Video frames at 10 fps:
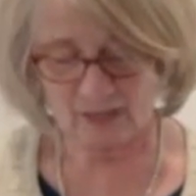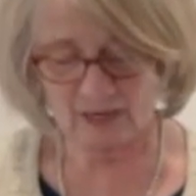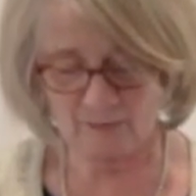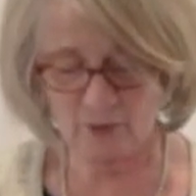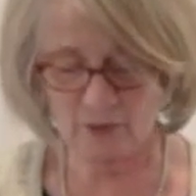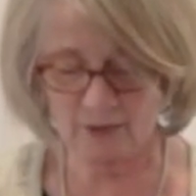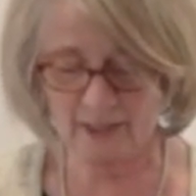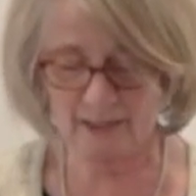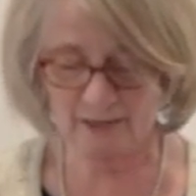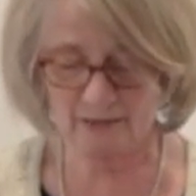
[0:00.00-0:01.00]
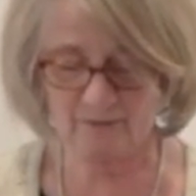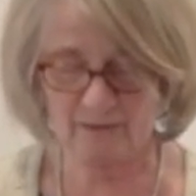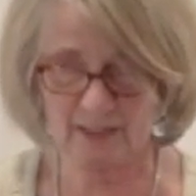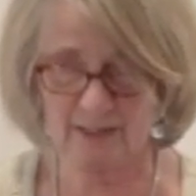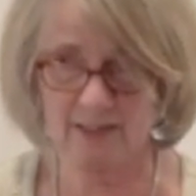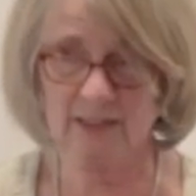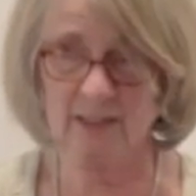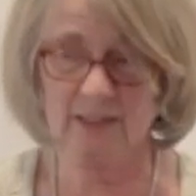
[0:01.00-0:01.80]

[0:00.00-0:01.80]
couple grains of Dead Sea